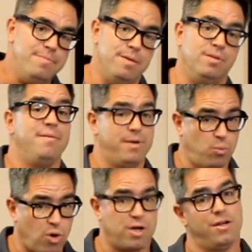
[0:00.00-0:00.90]
people have been
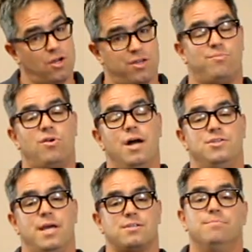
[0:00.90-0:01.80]
working on other
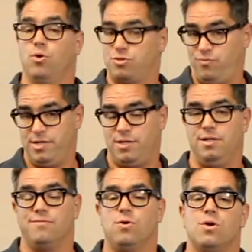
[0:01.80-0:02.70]
projects. Most
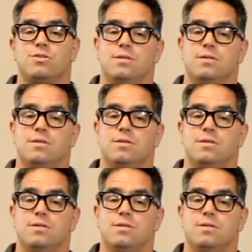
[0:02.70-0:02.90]
recently, of course,